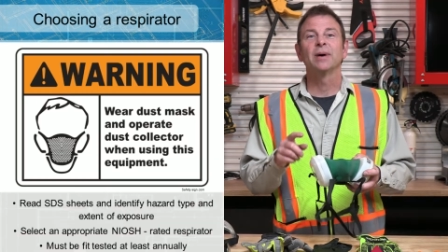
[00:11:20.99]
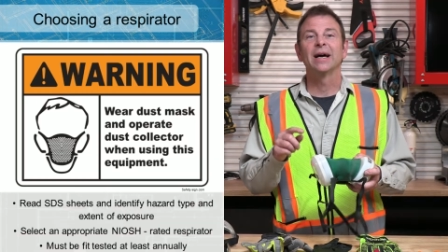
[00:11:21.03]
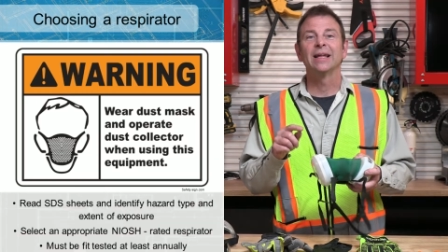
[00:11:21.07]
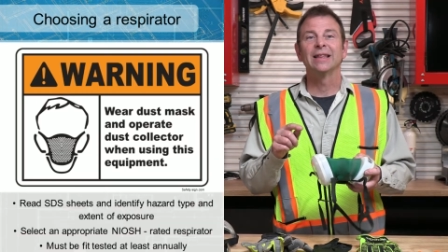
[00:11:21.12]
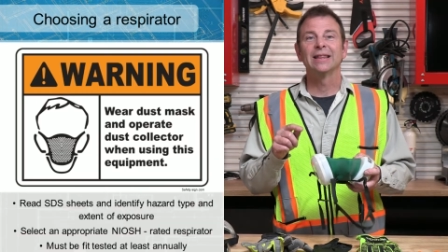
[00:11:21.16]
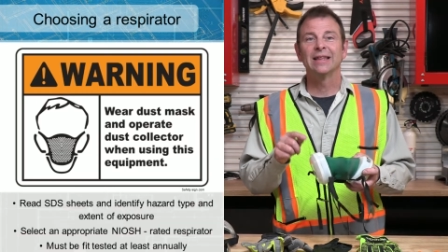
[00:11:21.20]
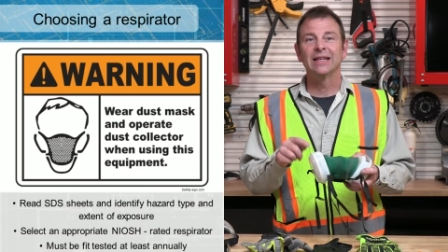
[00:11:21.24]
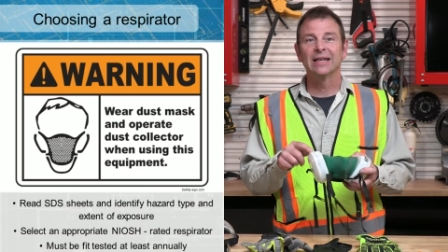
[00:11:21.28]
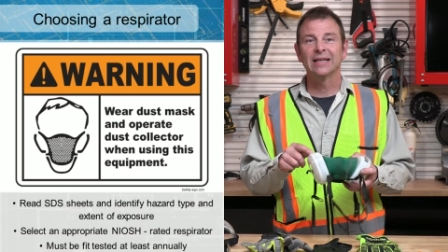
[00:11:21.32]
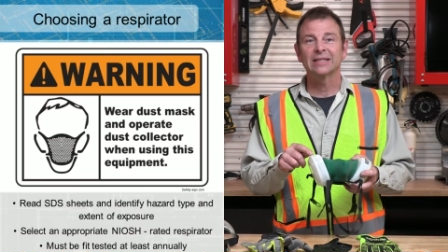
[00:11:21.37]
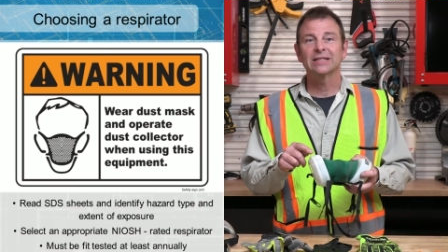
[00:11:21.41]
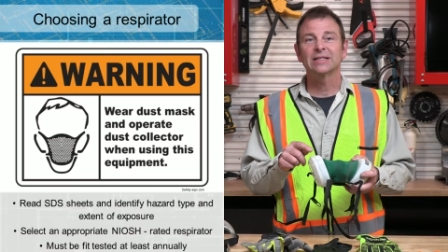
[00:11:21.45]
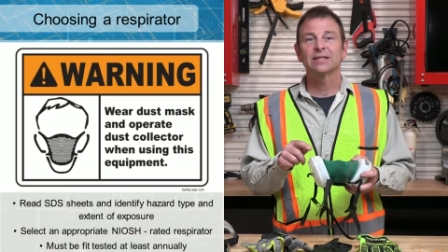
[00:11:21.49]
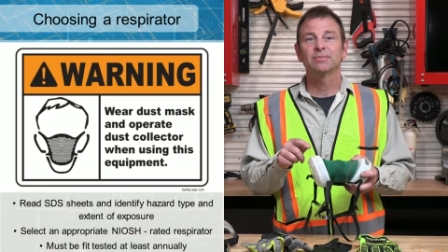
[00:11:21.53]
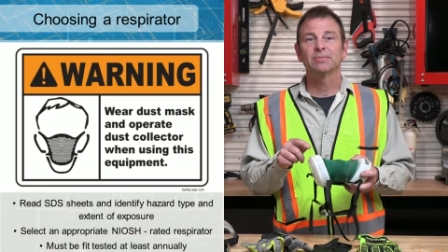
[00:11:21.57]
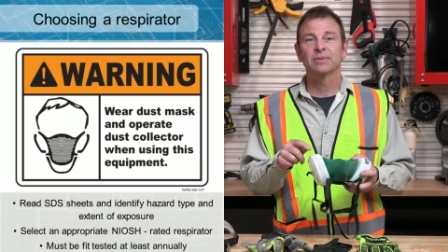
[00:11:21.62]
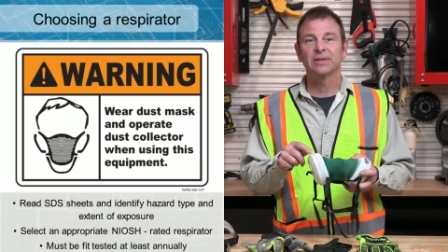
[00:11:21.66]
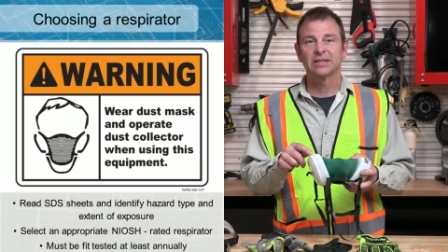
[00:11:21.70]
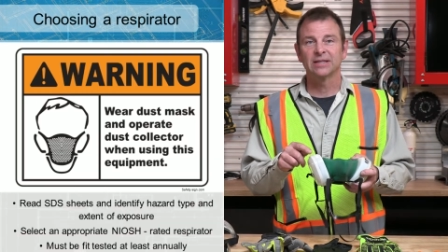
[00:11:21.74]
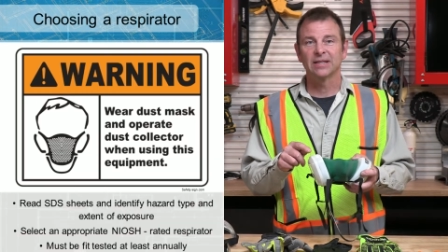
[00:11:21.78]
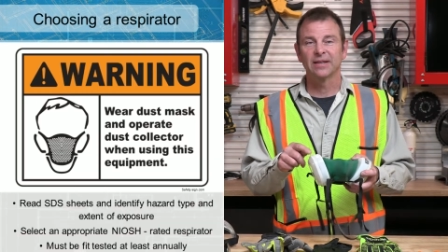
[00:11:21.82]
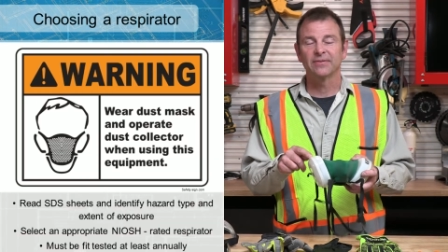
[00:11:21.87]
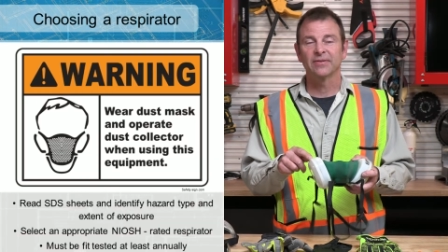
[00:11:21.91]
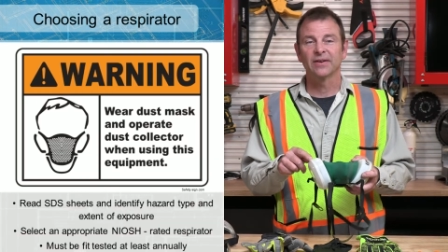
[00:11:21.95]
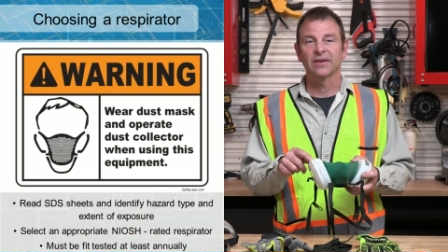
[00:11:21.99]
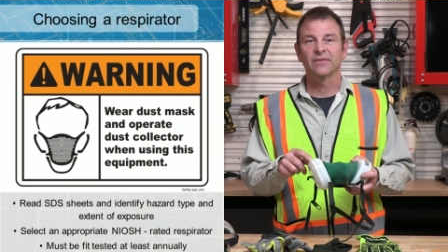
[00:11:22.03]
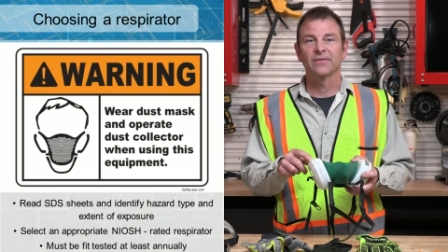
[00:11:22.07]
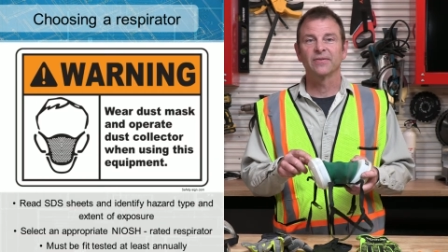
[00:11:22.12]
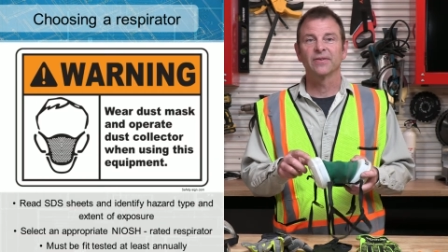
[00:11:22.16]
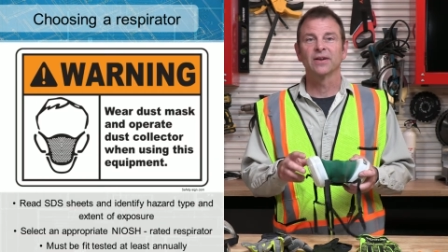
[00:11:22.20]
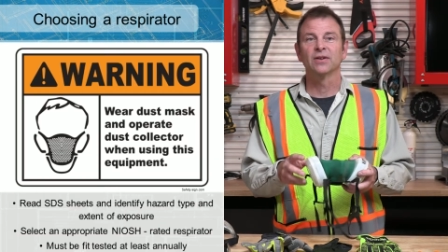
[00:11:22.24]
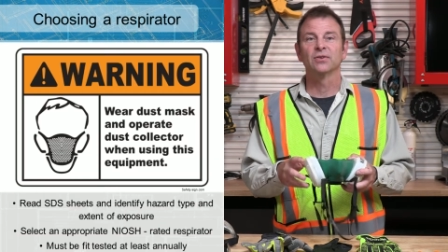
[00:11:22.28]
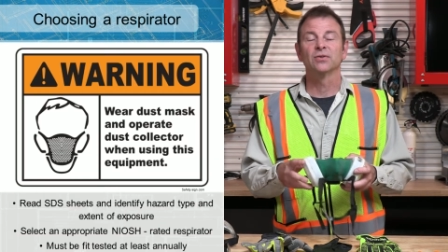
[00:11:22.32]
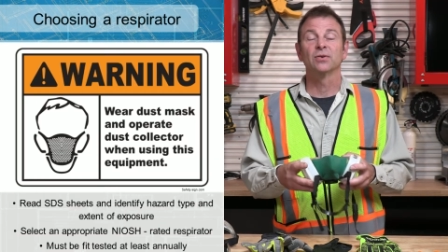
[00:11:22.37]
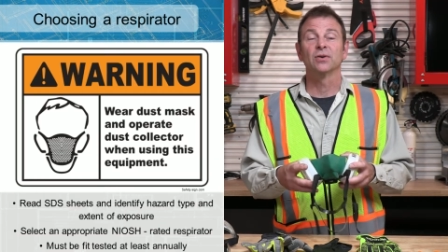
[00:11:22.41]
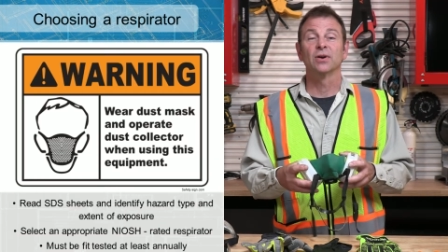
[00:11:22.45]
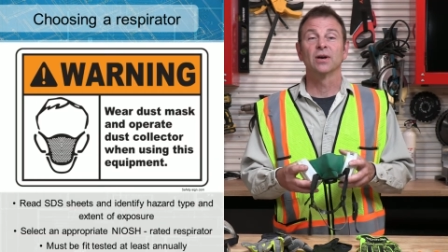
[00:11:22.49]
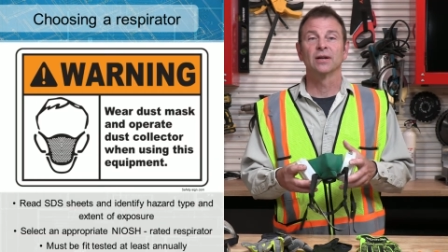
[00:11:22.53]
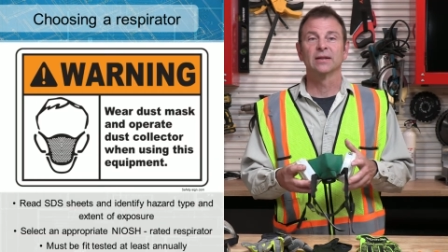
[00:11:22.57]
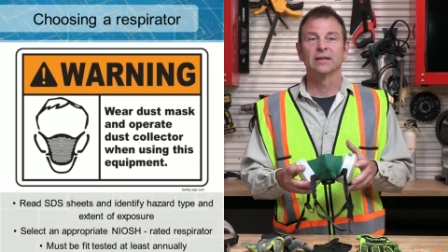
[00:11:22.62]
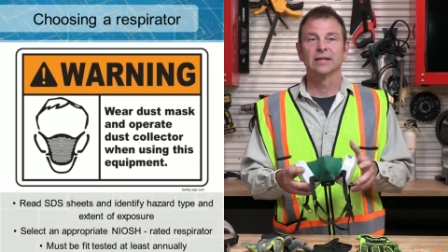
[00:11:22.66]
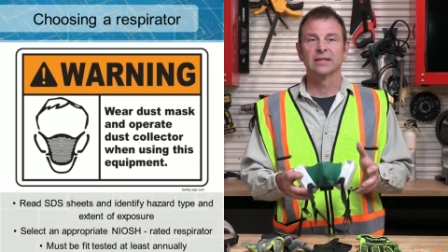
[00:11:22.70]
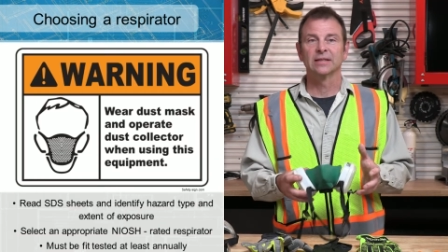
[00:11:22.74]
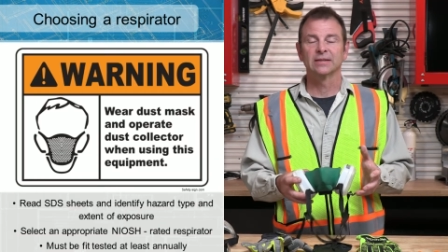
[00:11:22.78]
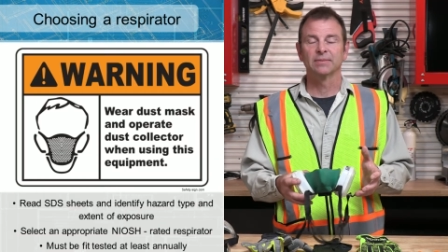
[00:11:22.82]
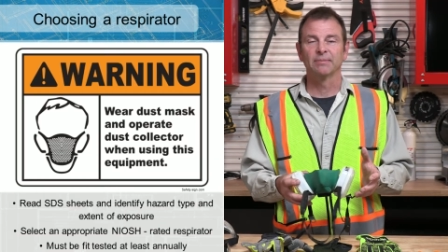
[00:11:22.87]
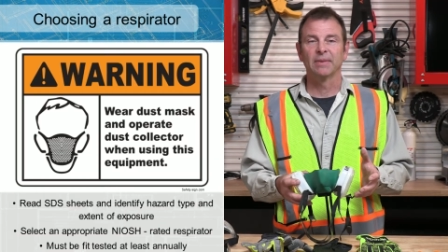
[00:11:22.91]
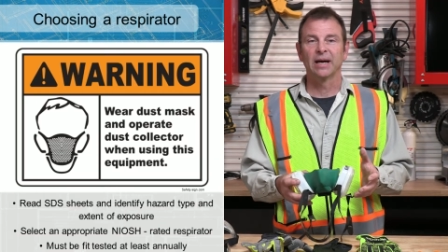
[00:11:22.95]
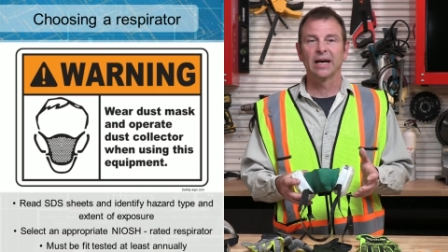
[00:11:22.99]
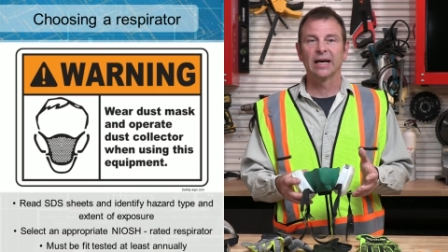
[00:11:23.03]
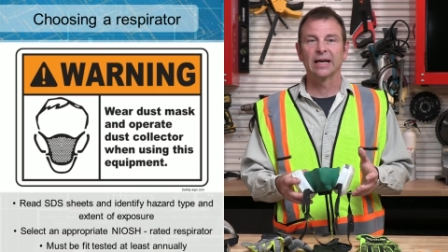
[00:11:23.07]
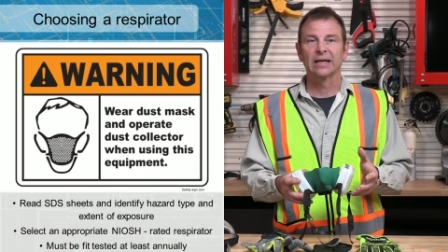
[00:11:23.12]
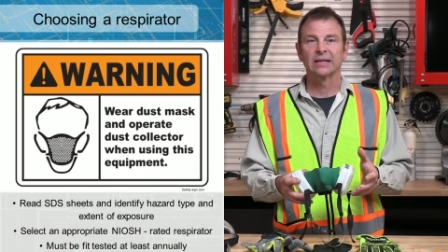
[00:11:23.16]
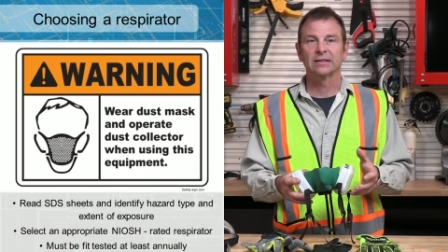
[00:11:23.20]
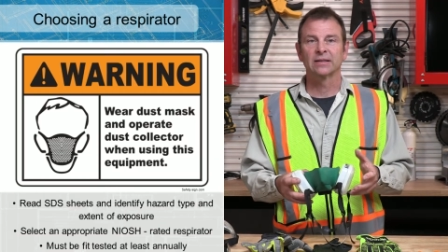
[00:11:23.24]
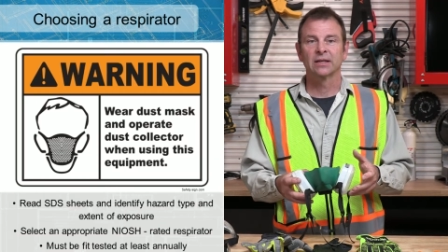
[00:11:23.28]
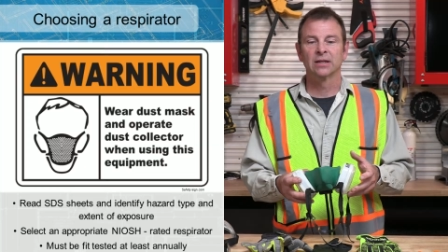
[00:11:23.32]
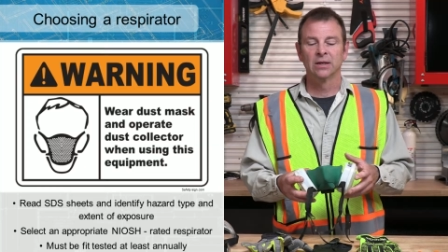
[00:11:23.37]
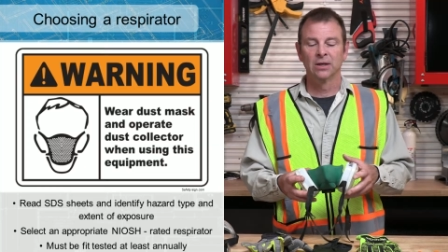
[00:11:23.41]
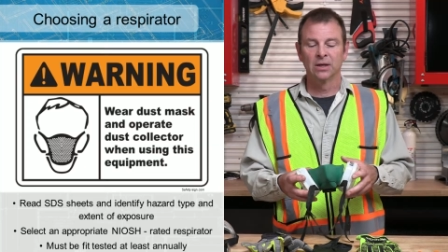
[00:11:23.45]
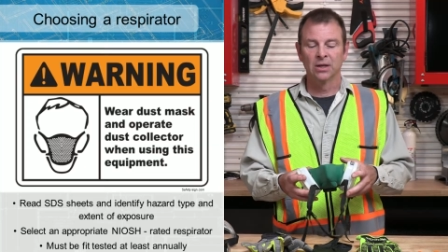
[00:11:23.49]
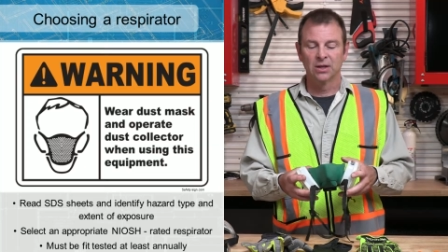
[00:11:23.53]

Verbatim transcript: by this specific filter on this mask.